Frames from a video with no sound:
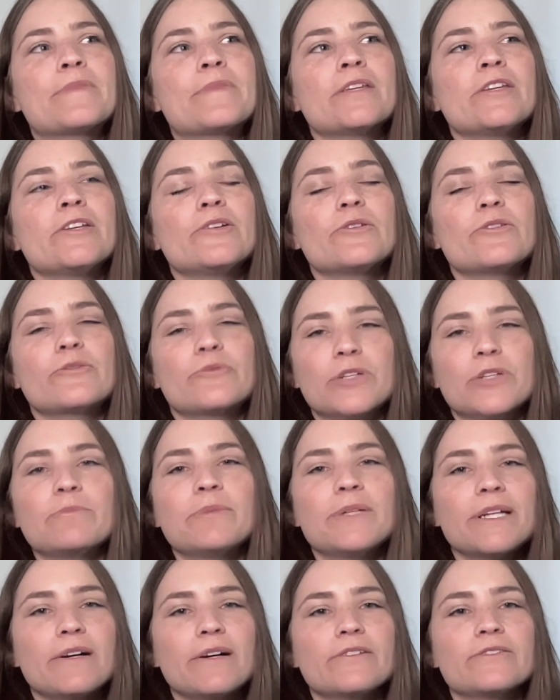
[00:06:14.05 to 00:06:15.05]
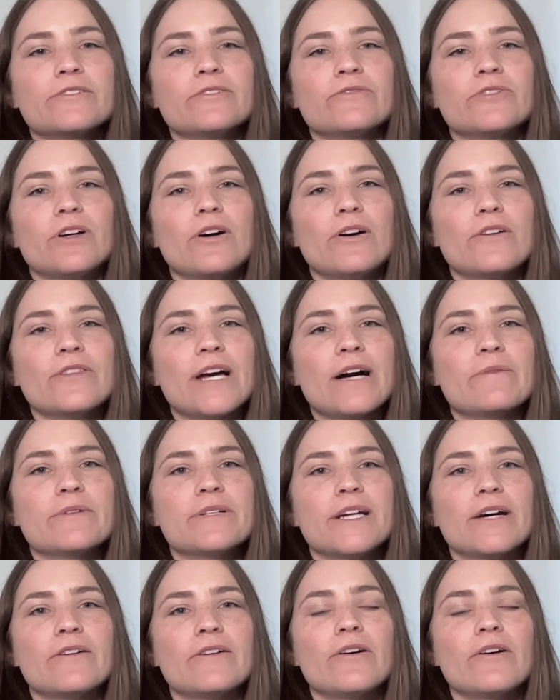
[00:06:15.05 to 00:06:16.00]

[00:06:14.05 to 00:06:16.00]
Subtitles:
3PLs, you've called that one out